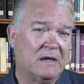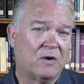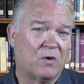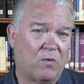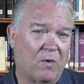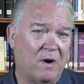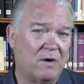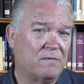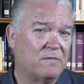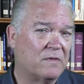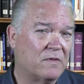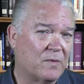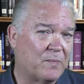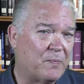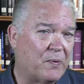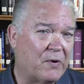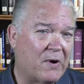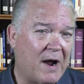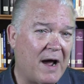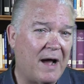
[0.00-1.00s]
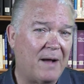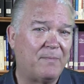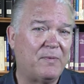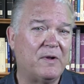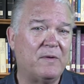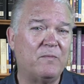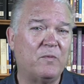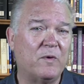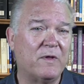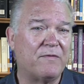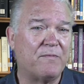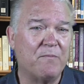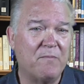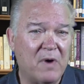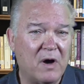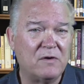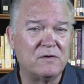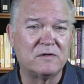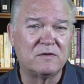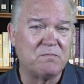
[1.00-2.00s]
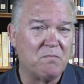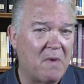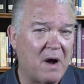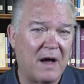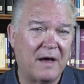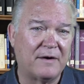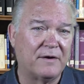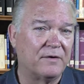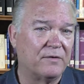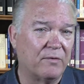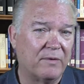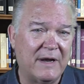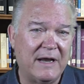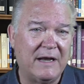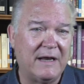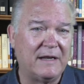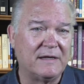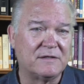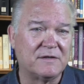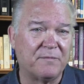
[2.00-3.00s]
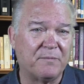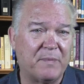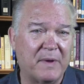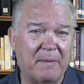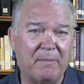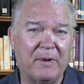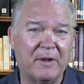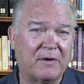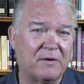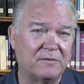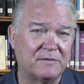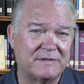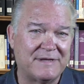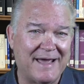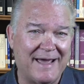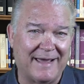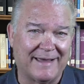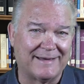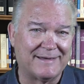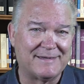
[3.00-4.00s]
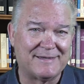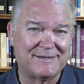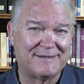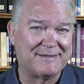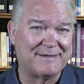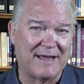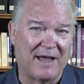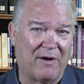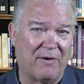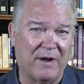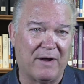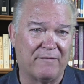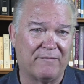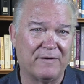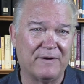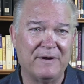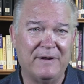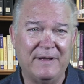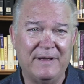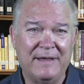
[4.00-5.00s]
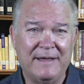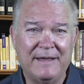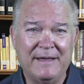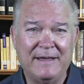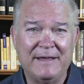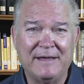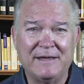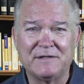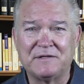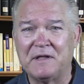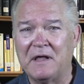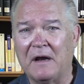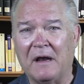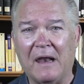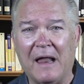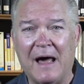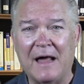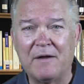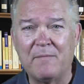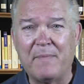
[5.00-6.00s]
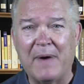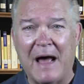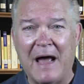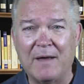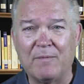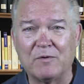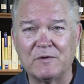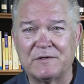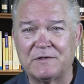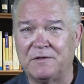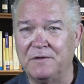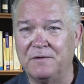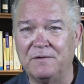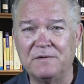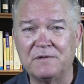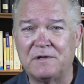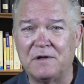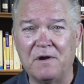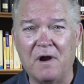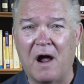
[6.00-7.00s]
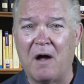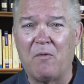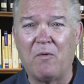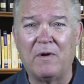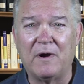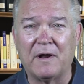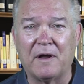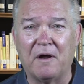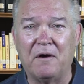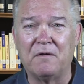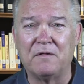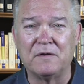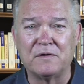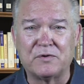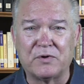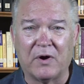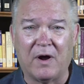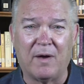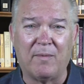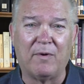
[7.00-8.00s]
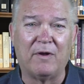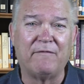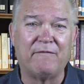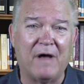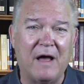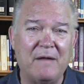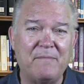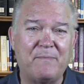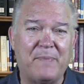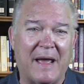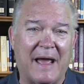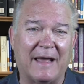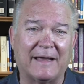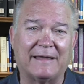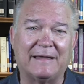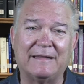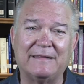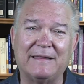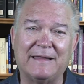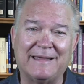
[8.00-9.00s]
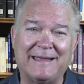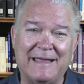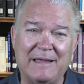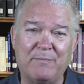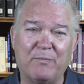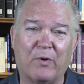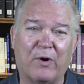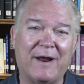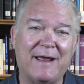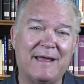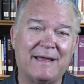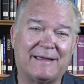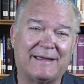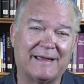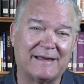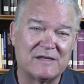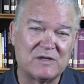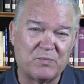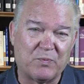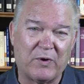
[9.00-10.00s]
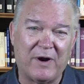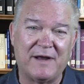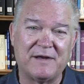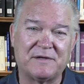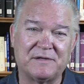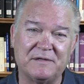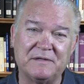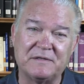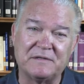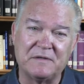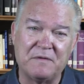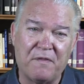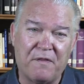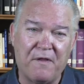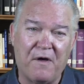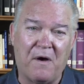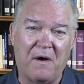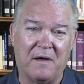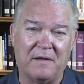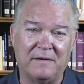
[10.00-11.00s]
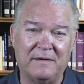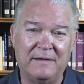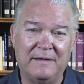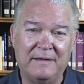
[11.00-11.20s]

Quote, "The problem with most modern readings of biblical texts, however, is that a lot of Bible students do not want to go to the trouble of unpacking the Hebraic expressions and thought.